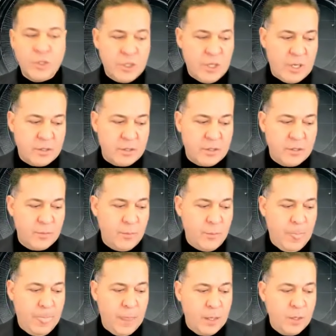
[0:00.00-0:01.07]
other.
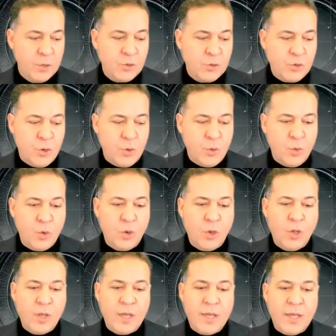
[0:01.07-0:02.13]
So
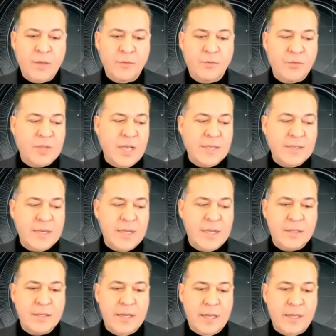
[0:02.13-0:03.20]
if that's not
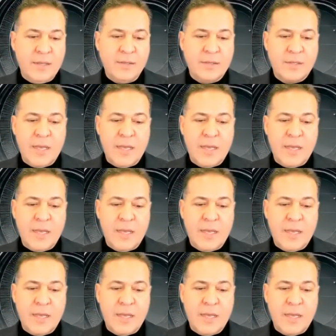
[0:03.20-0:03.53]
the case,